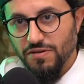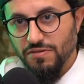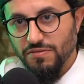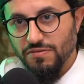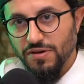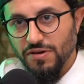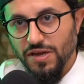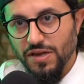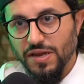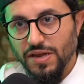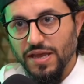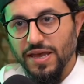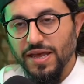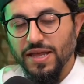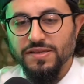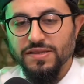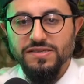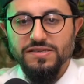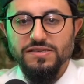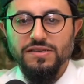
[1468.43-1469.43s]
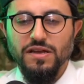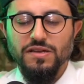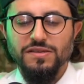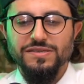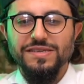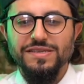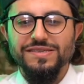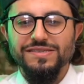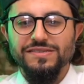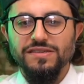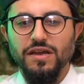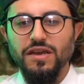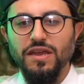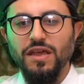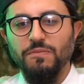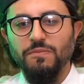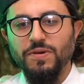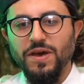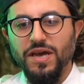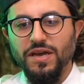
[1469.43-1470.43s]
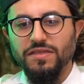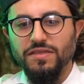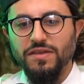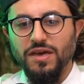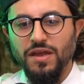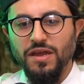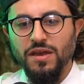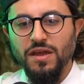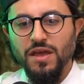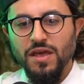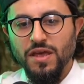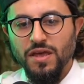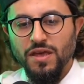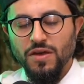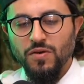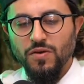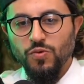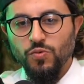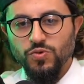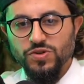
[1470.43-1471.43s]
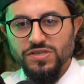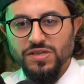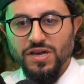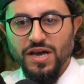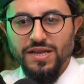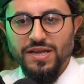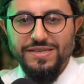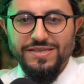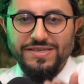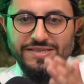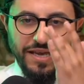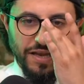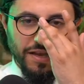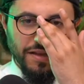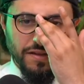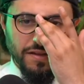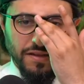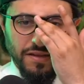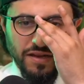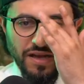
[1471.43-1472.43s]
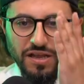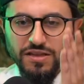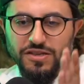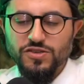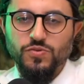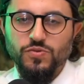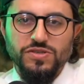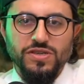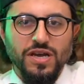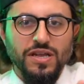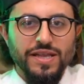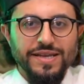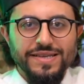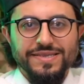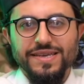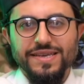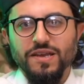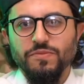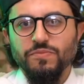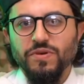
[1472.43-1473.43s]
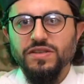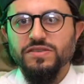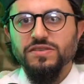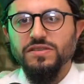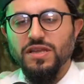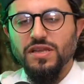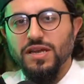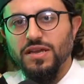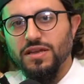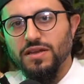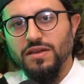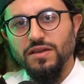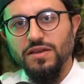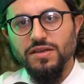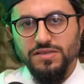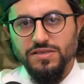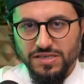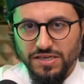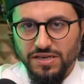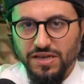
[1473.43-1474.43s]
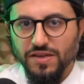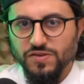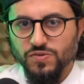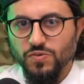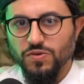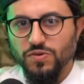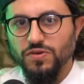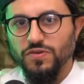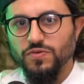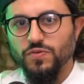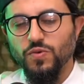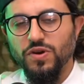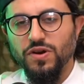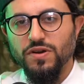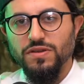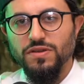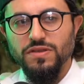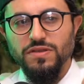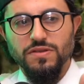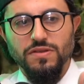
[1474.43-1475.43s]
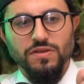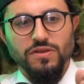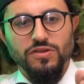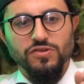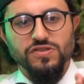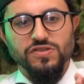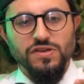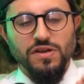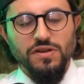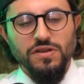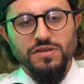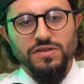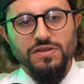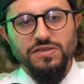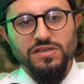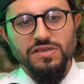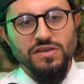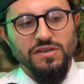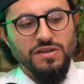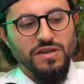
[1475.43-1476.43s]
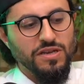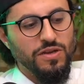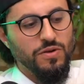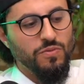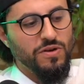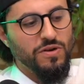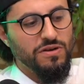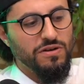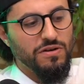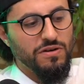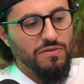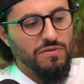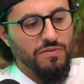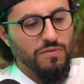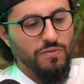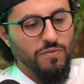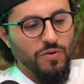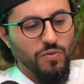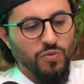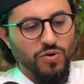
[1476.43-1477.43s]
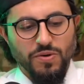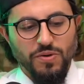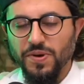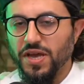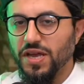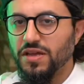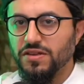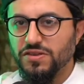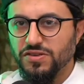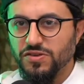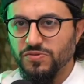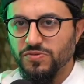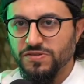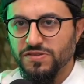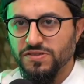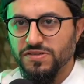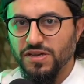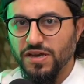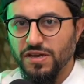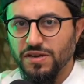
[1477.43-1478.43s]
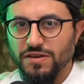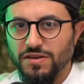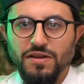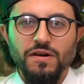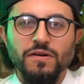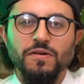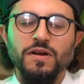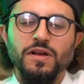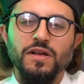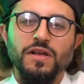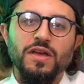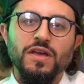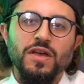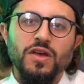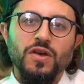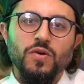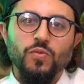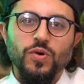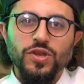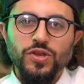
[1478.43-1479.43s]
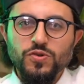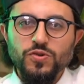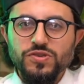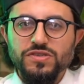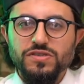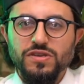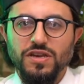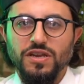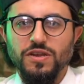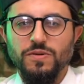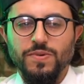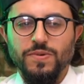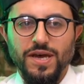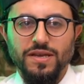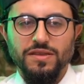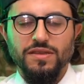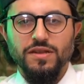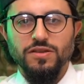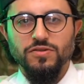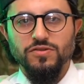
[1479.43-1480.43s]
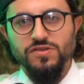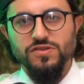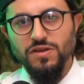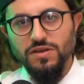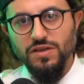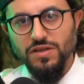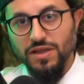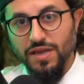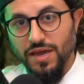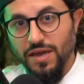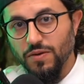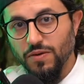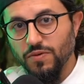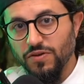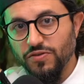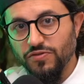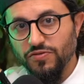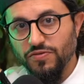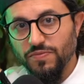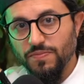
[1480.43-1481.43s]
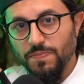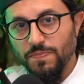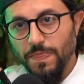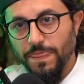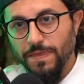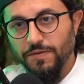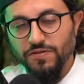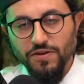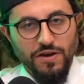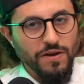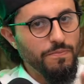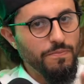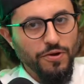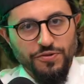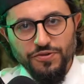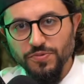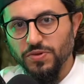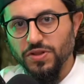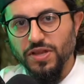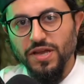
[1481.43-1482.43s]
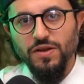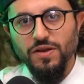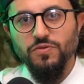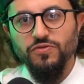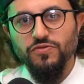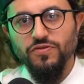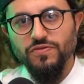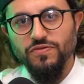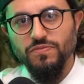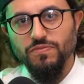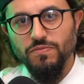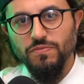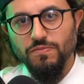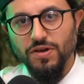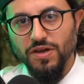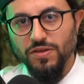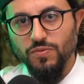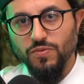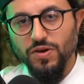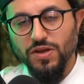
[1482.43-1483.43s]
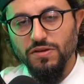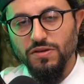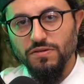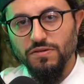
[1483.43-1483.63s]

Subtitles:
Right, and studying back then, it was not knowledge was not like segmented like in today's world where you study the deen and you wonder, well, what am I going to do in society? No, when you studied back then, you studied language. You studied multiple languages, by the way.